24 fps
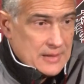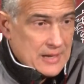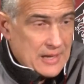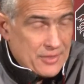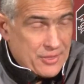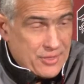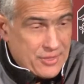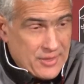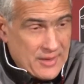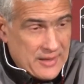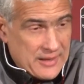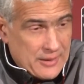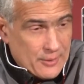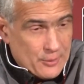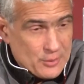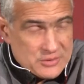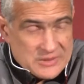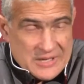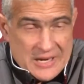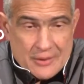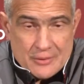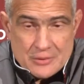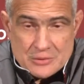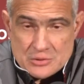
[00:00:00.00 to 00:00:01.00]
I think it
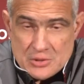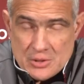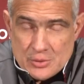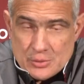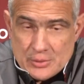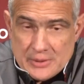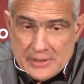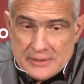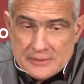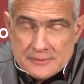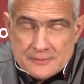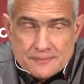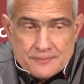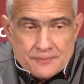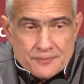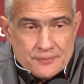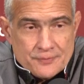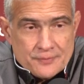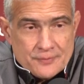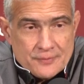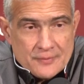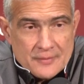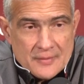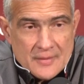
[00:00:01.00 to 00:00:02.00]
was Arizona.
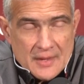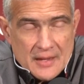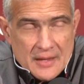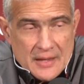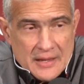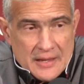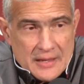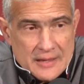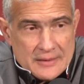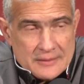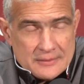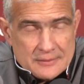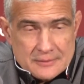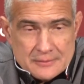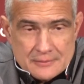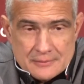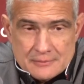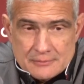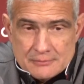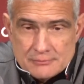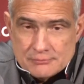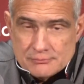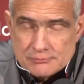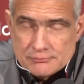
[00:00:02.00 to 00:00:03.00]
And
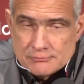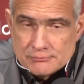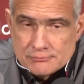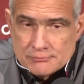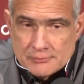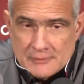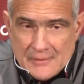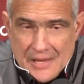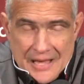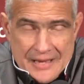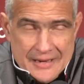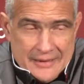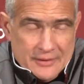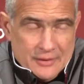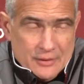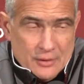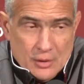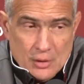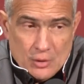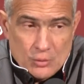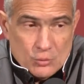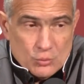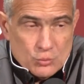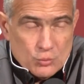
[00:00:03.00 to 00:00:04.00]
I didn't
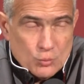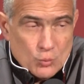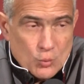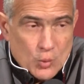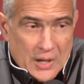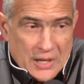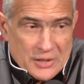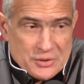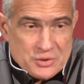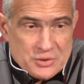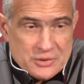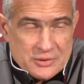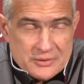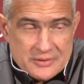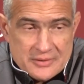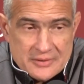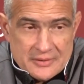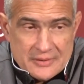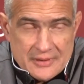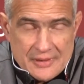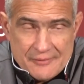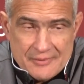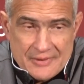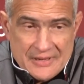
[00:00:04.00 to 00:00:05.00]
know
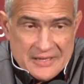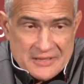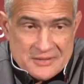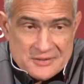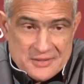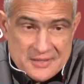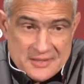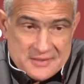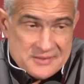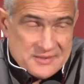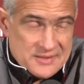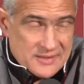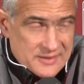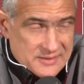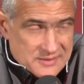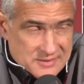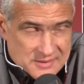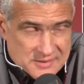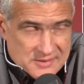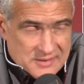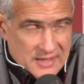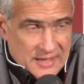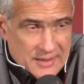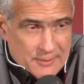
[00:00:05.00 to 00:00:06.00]
Washington even existed as
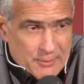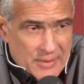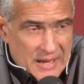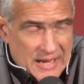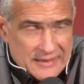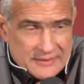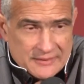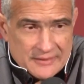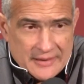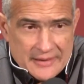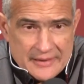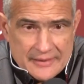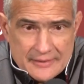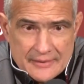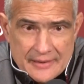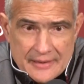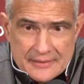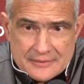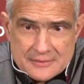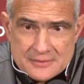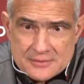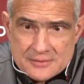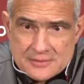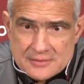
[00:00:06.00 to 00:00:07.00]
a state back then.
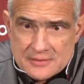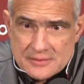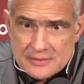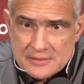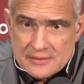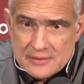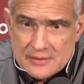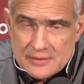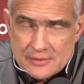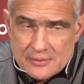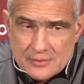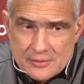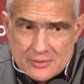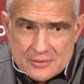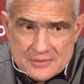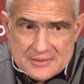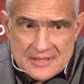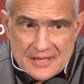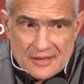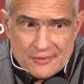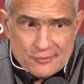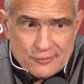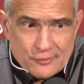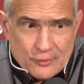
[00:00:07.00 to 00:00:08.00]
That's, you know, when you're in
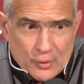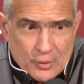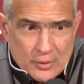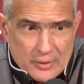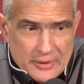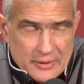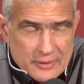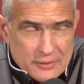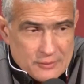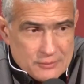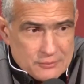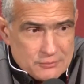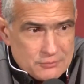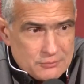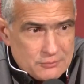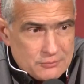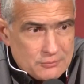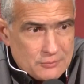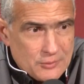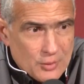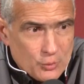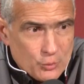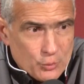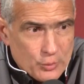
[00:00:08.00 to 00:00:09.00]
South Florida, you
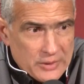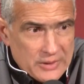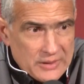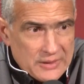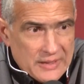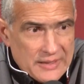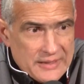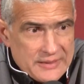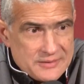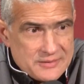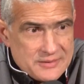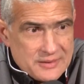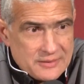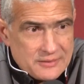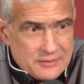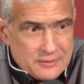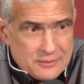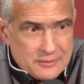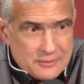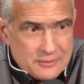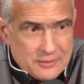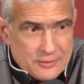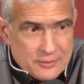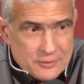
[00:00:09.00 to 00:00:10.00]
don't realize that
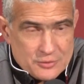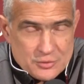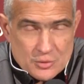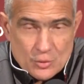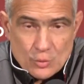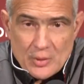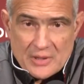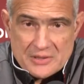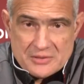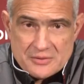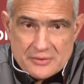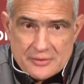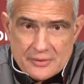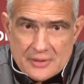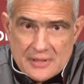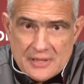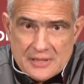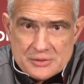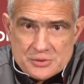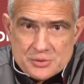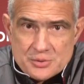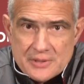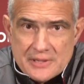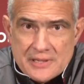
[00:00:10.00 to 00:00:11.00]
there's the rest of the
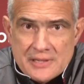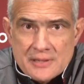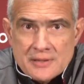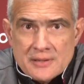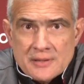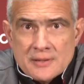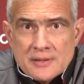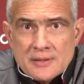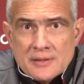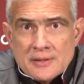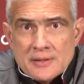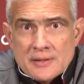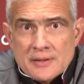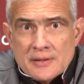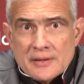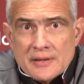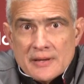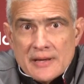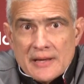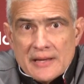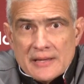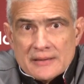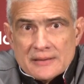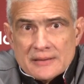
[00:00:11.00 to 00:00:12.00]
country.
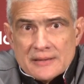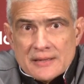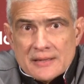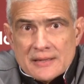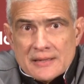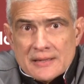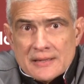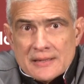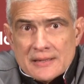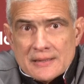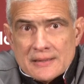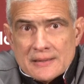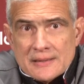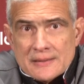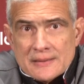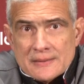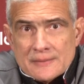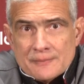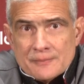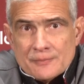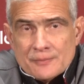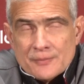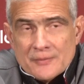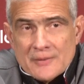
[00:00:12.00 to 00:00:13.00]
And
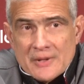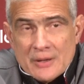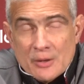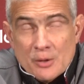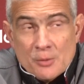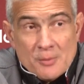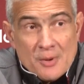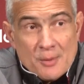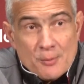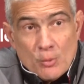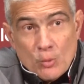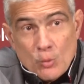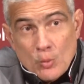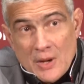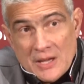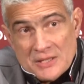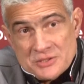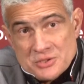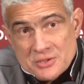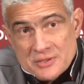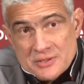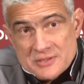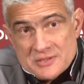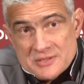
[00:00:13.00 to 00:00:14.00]
I remember
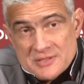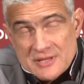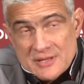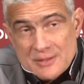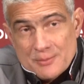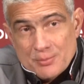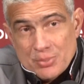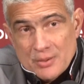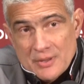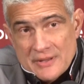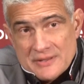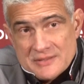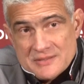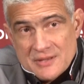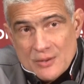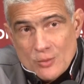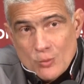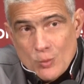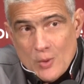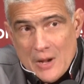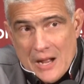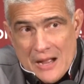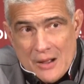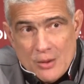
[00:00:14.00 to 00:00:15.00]
watching this team play and said,
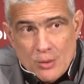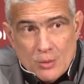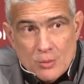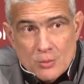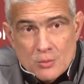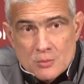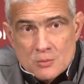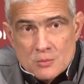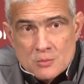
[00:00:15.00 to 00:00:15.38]
wow,